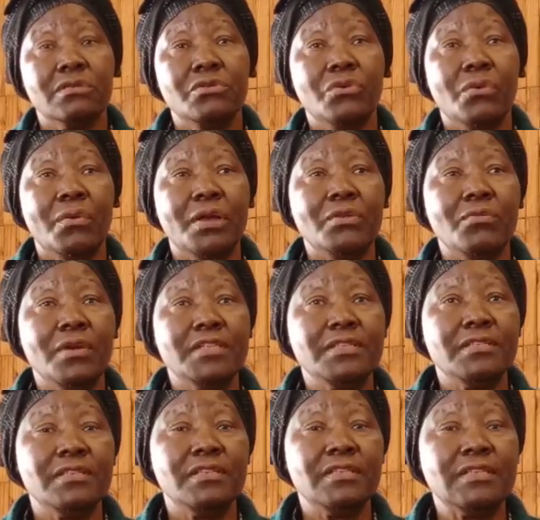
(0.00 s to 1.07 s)
No one
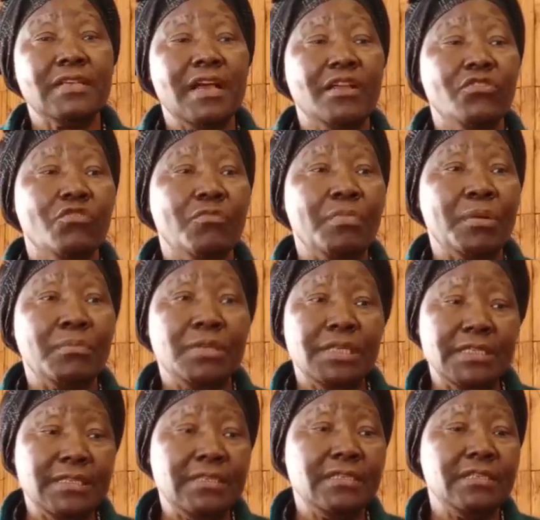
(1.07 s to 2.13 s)
wants this kind of
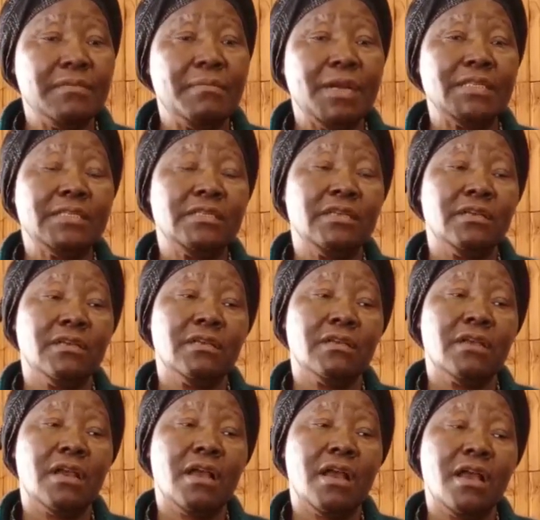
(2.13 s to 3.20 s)
publicity, but
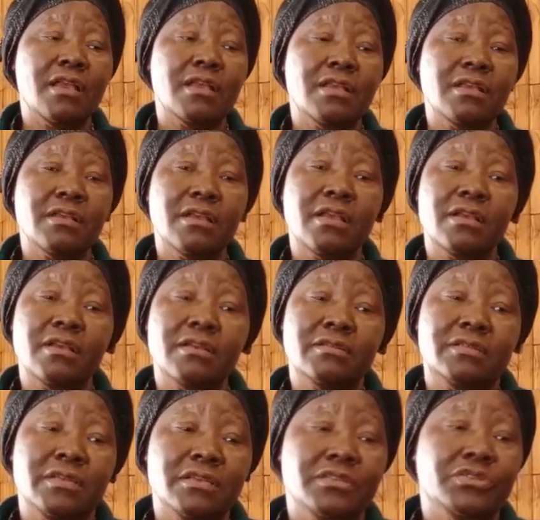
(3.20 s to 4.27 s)
uh, I,
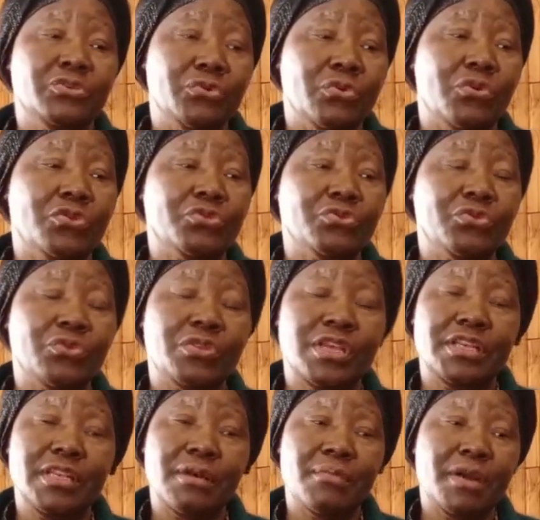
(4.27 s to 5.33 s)
since you got to know
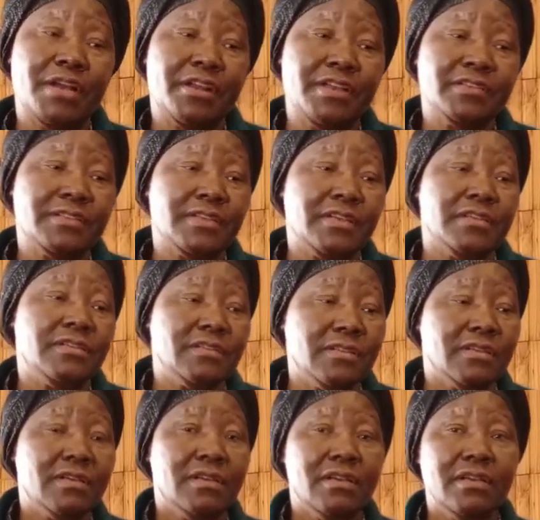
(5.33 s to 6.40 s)
that I'm arrested,
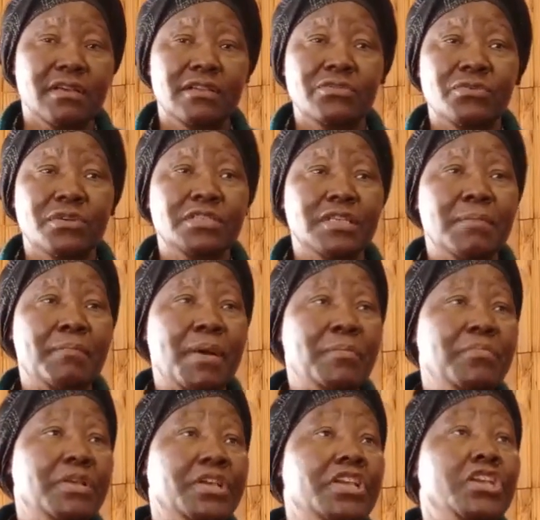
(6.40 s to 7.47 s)
it was a
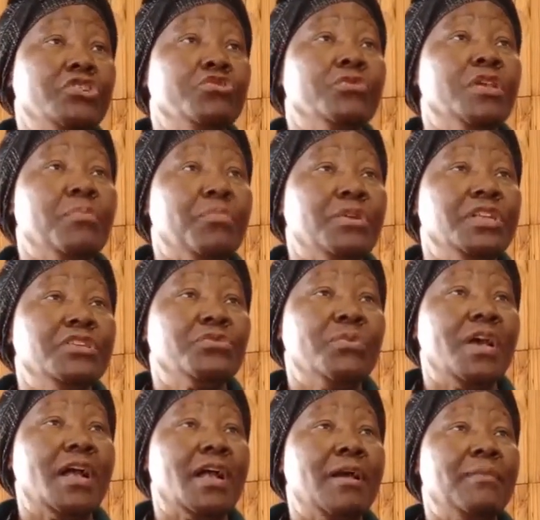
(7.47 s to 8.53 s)
public issue. The police
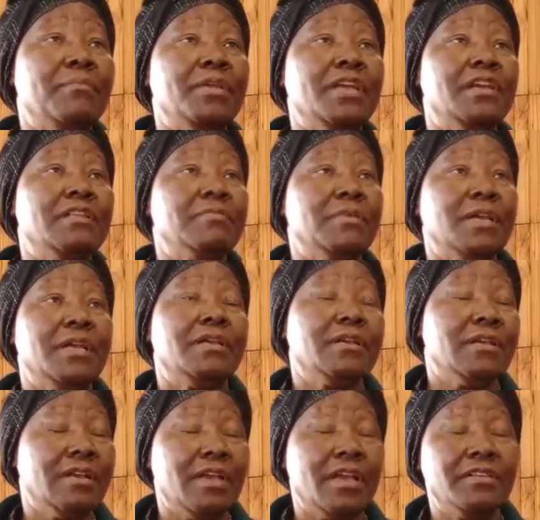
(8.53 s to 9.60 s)
were camping at my
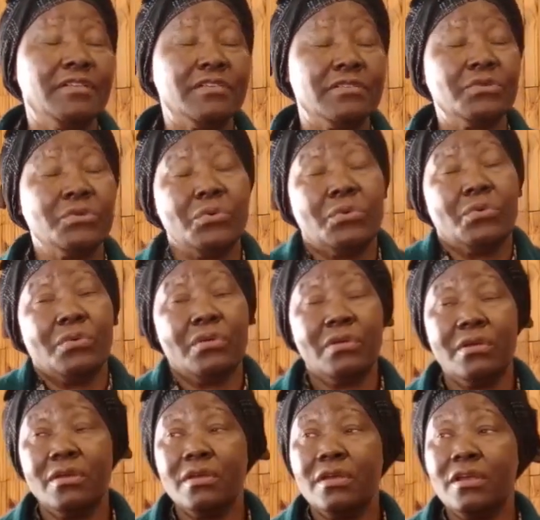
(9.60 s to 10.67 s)
gate. So
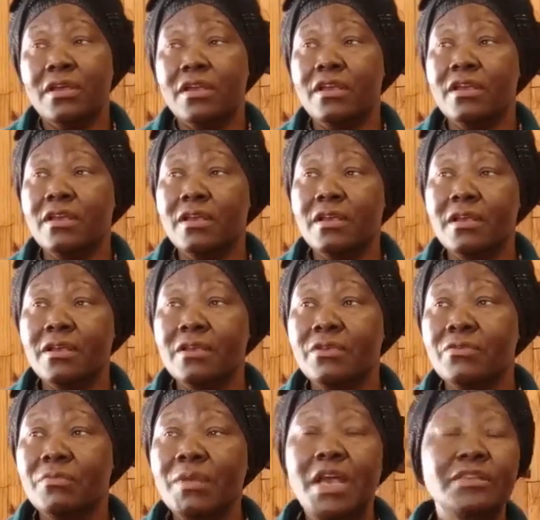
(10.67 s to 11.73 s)
uh,
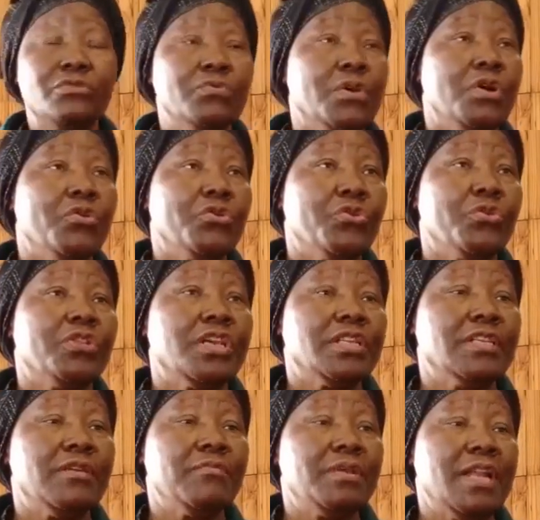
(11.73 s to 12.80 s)
you may as well know
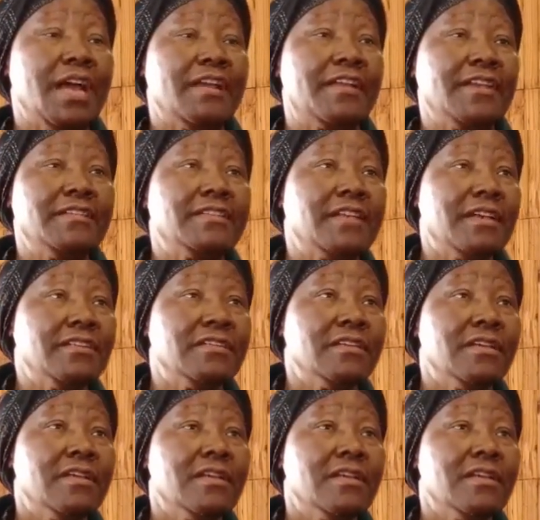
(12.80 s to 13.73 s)
that I've been arrested.